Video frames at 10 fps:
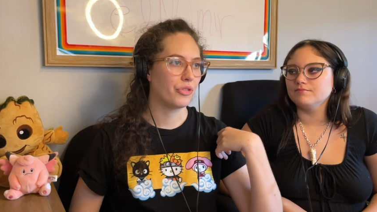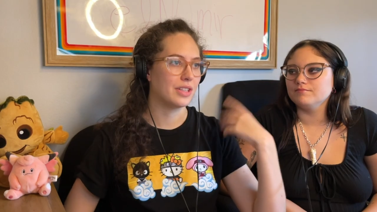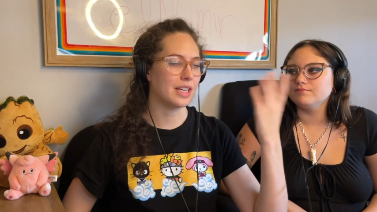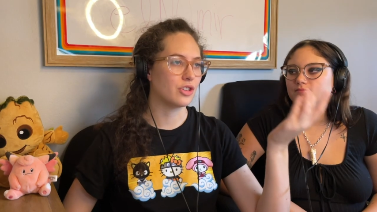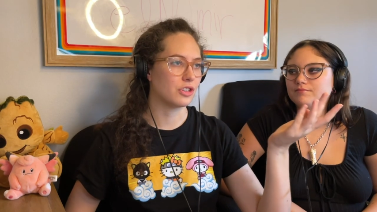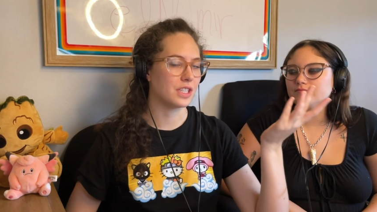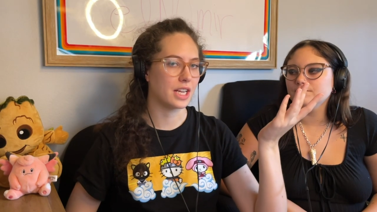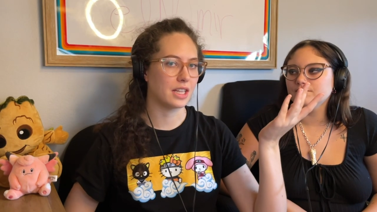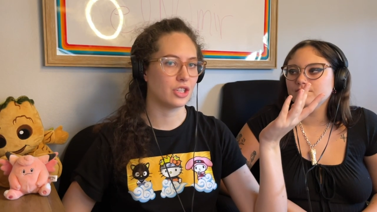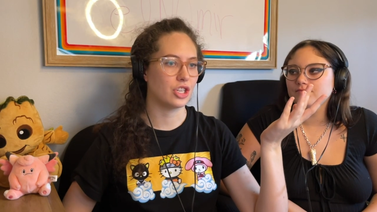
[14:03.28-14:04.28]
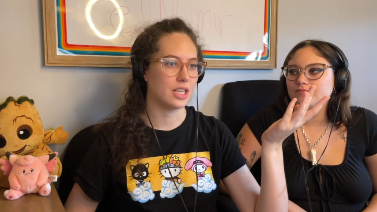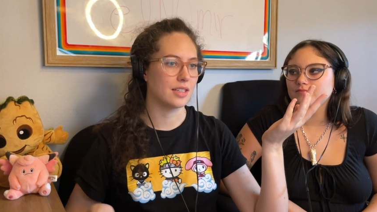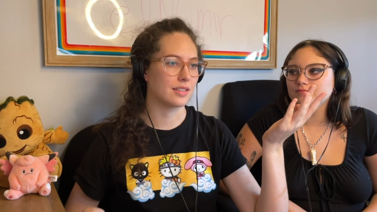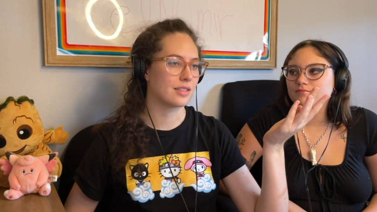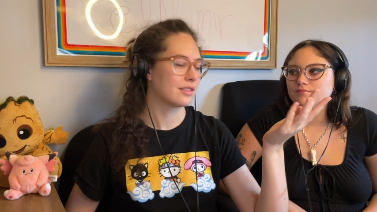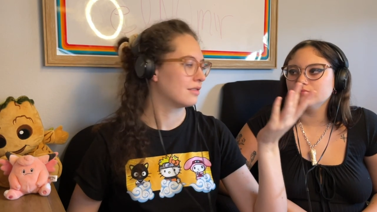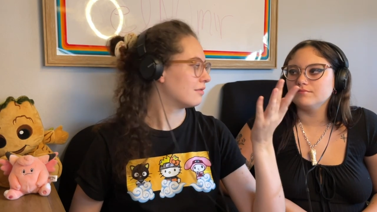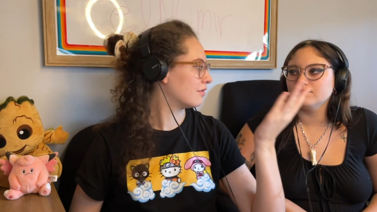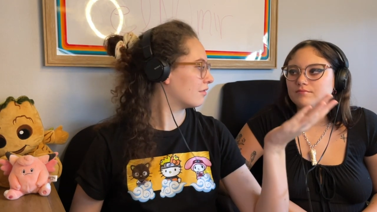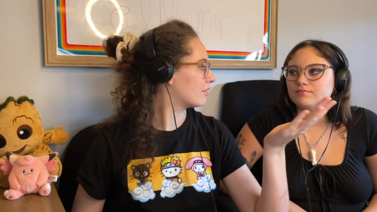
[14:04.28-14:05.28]
Speaker 1: It's interesting that she's
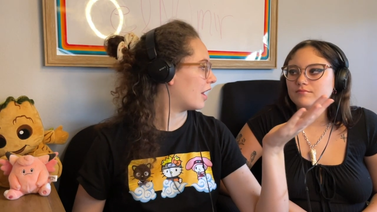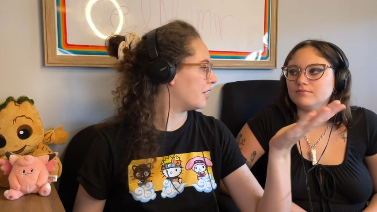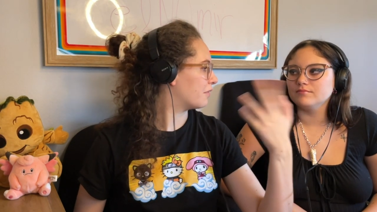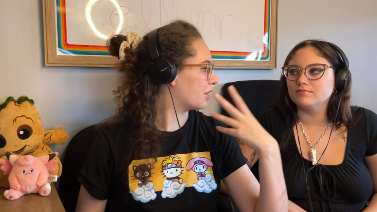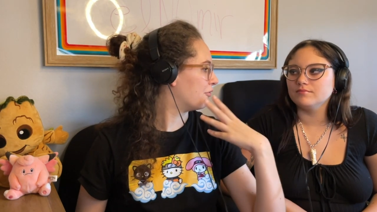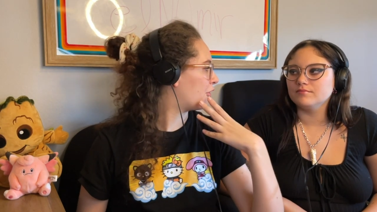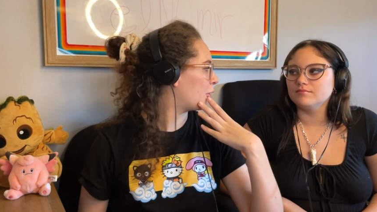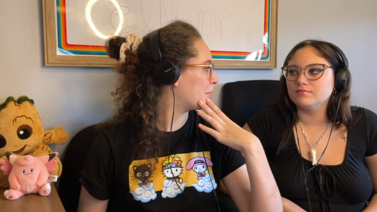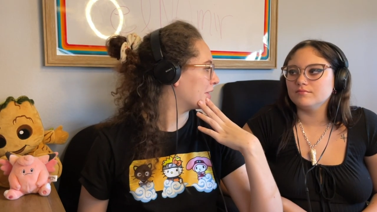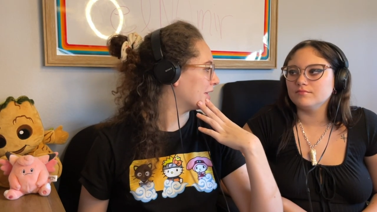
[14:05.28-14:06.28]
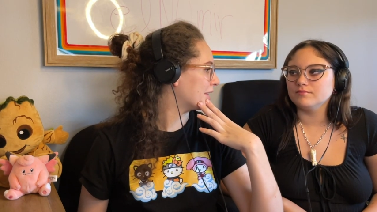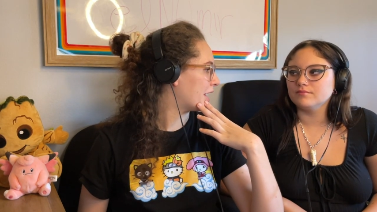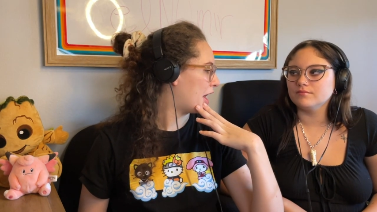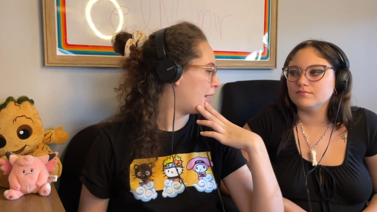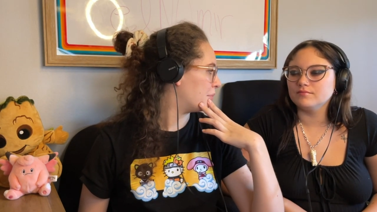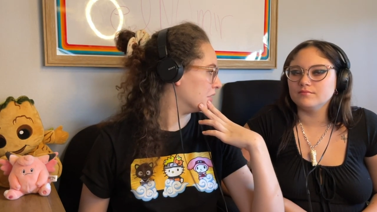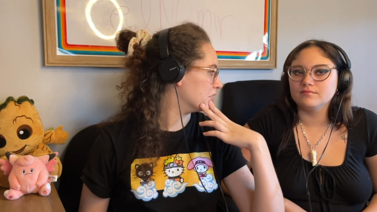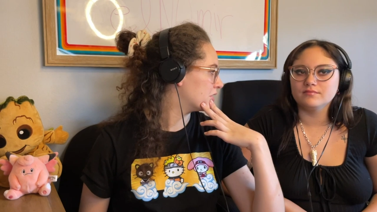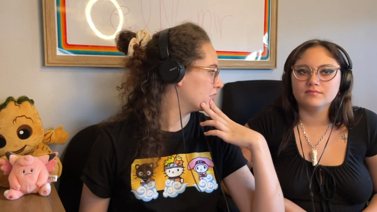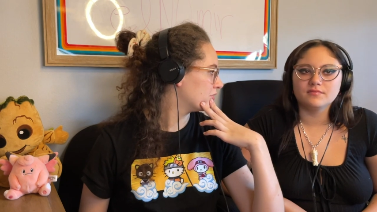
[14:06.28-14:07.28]
kind of confirming that that
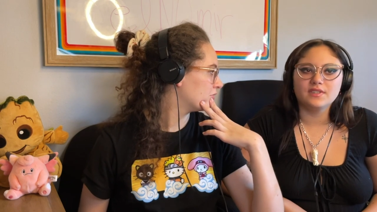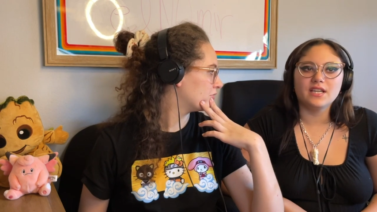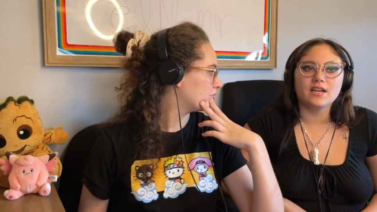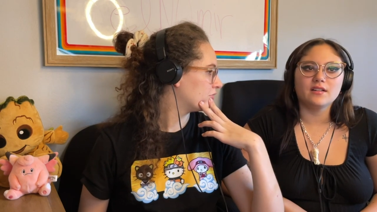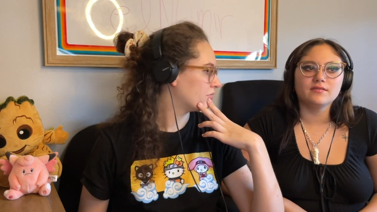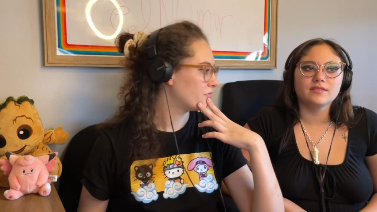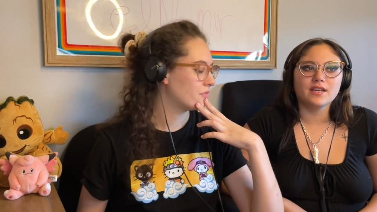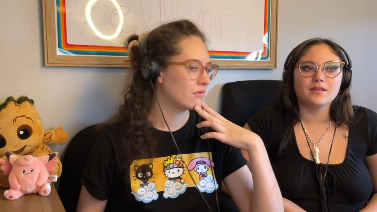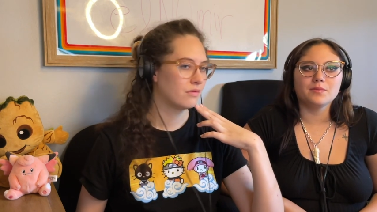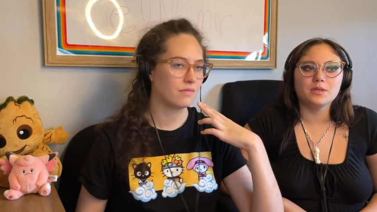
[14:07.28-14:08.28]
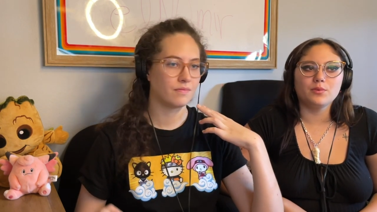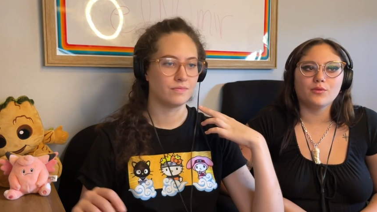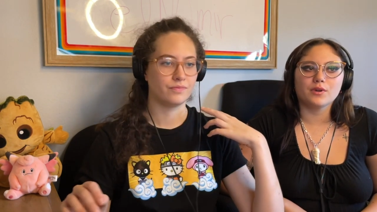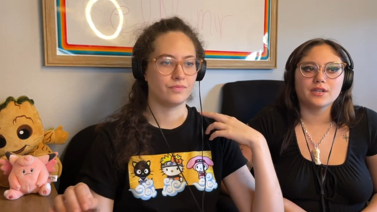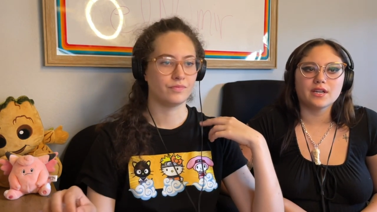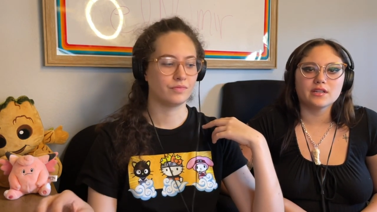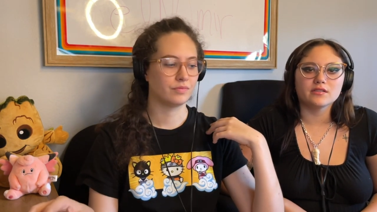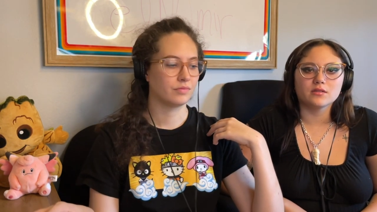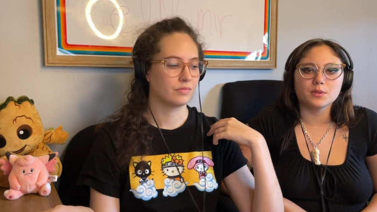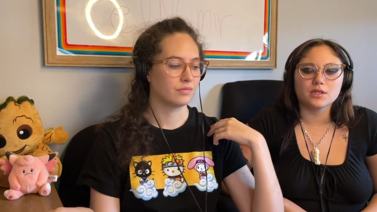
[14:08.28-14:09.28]
happened. Yeah, that people weren't getting
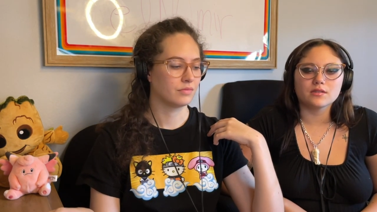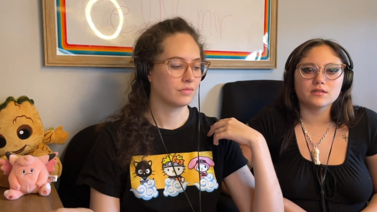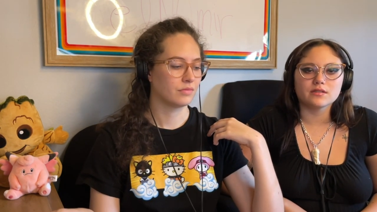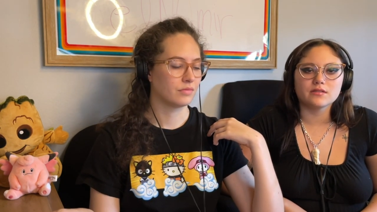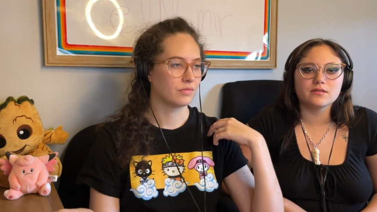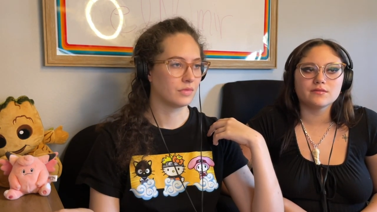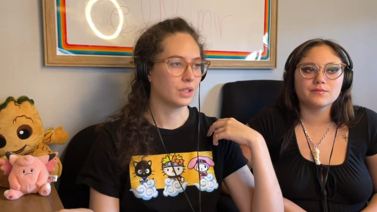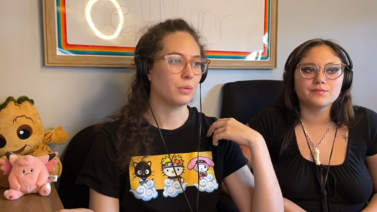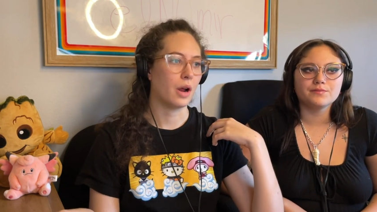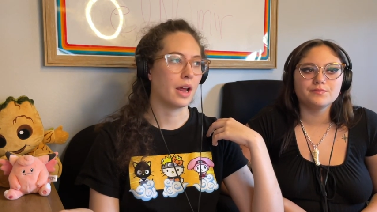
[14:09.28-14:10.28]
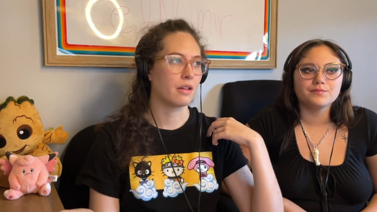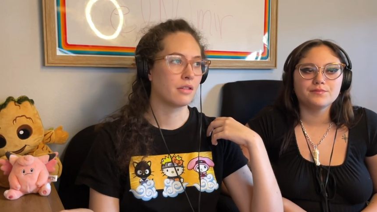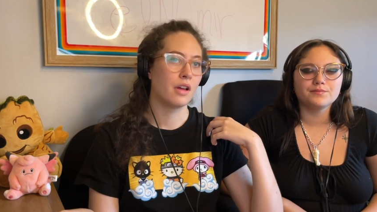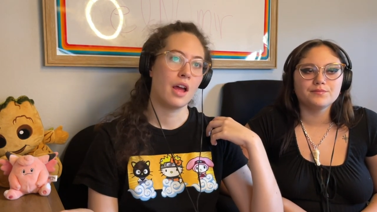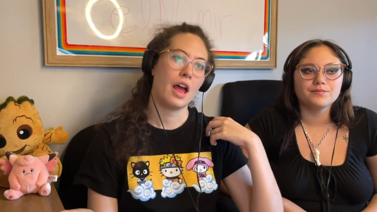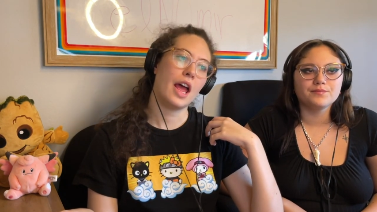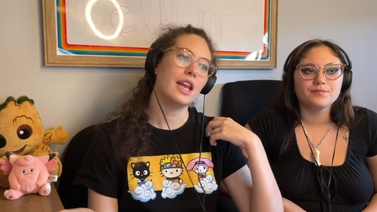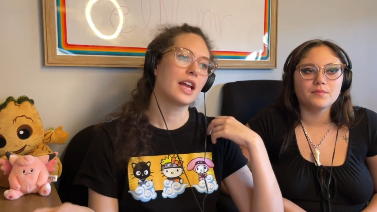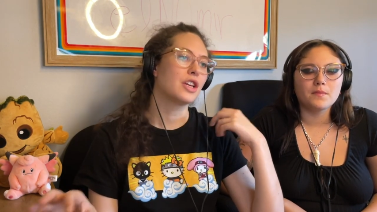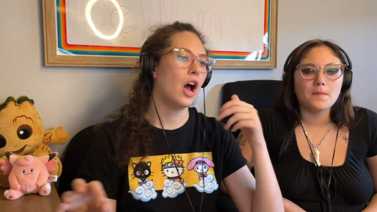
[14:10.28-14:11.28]
their boxes. Right. And
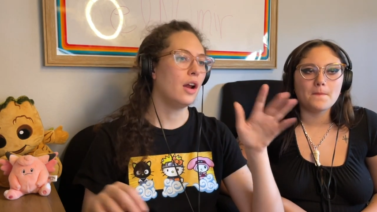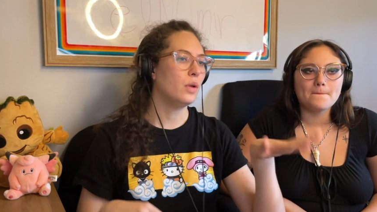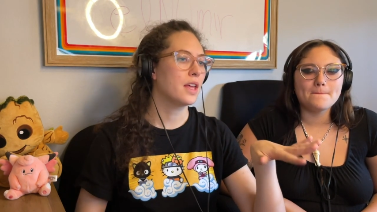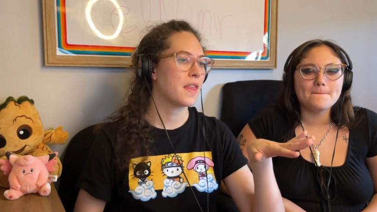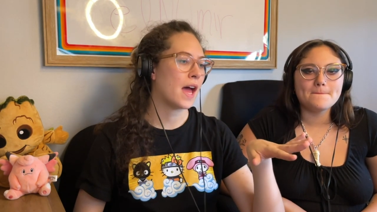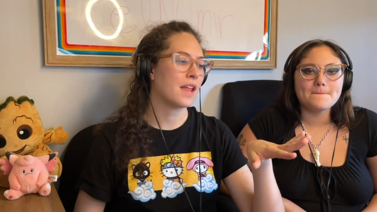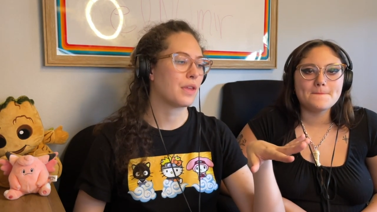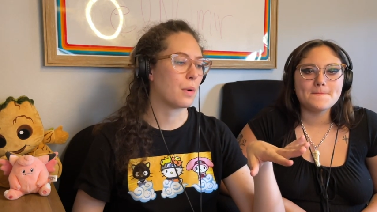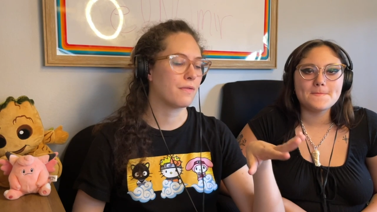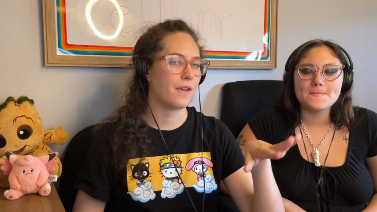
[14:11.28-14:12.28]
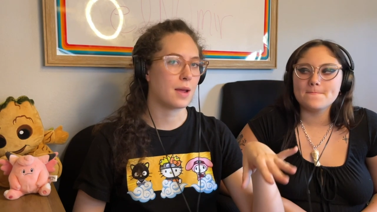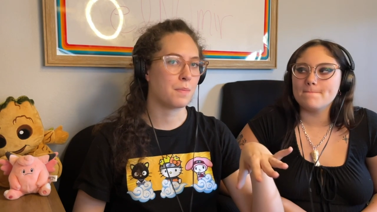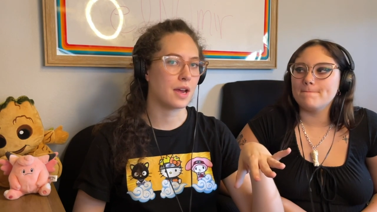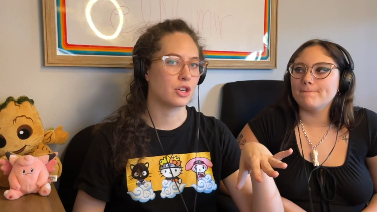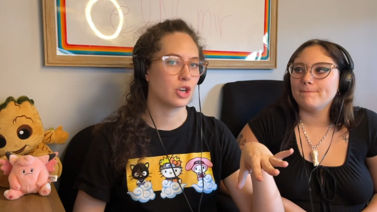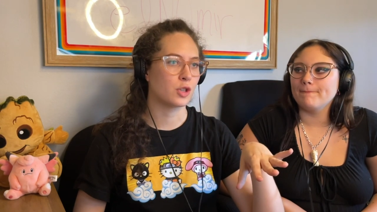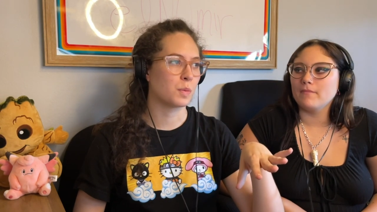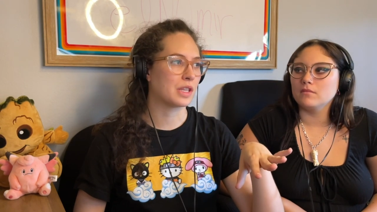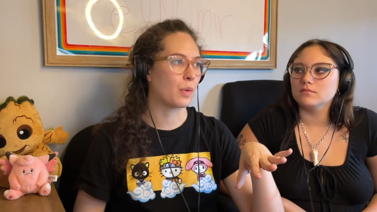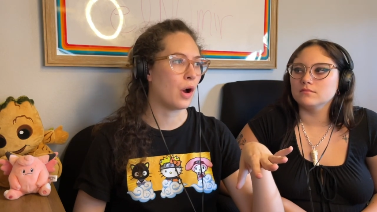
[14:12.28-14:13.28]
like not only that there were fake pictures,
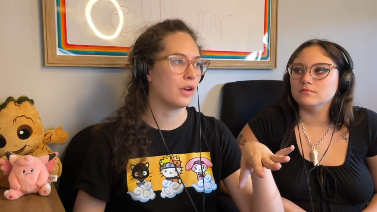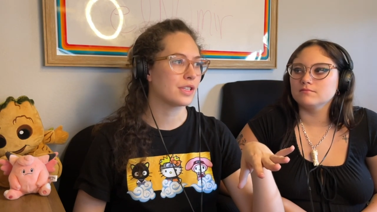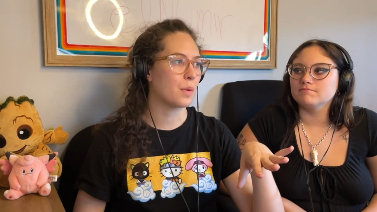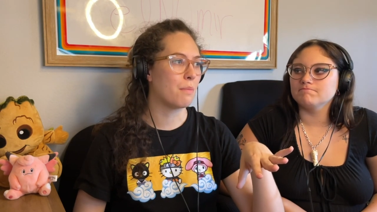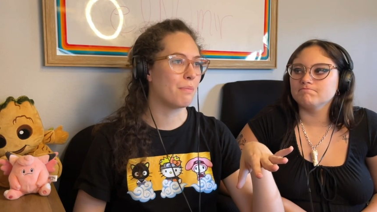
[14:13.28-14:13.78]
but there were also a